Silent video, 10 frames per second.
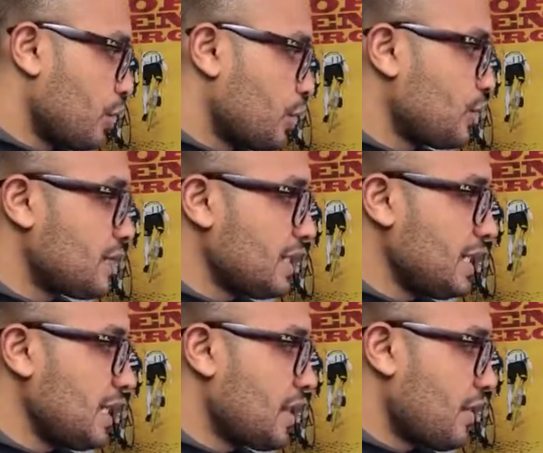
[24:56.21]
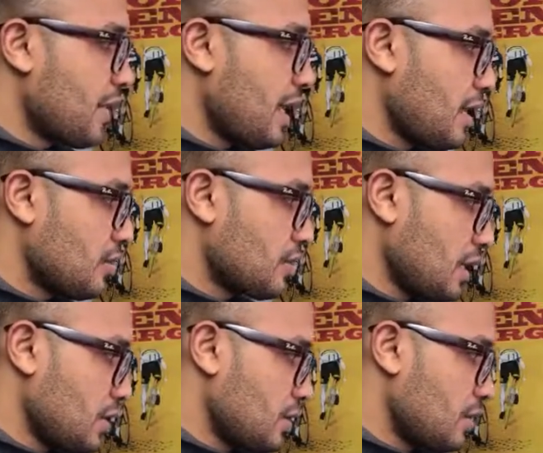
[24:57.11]
we do see that the header
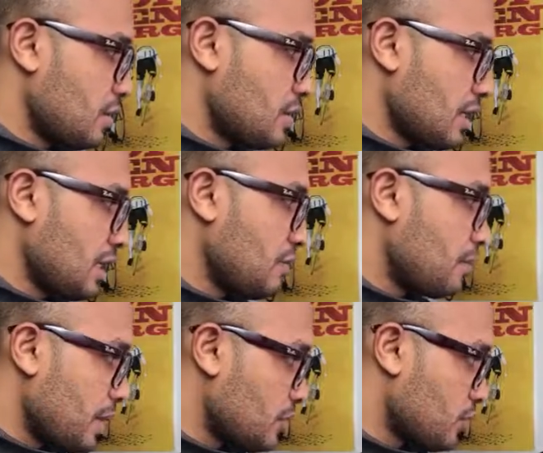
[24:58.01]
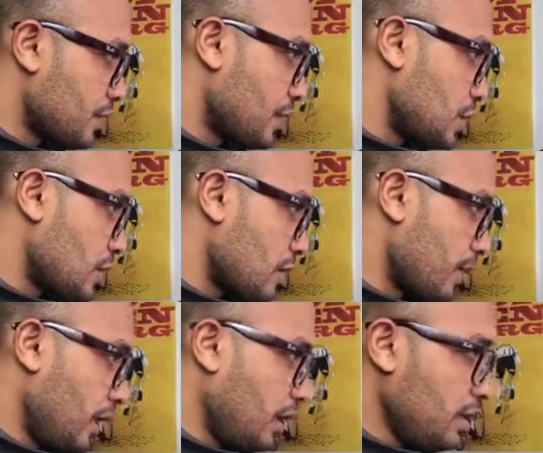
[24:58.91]
section contains a bunch of
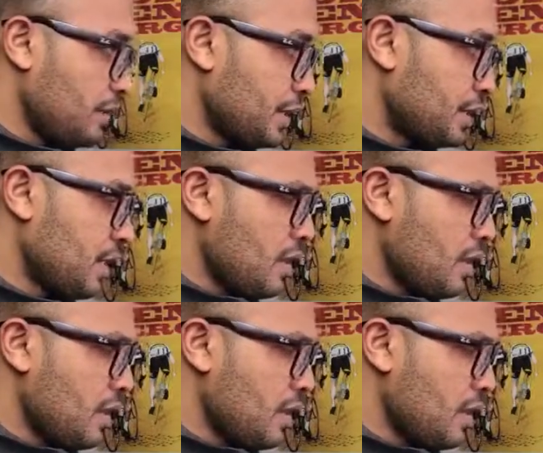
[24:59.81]
HTML elements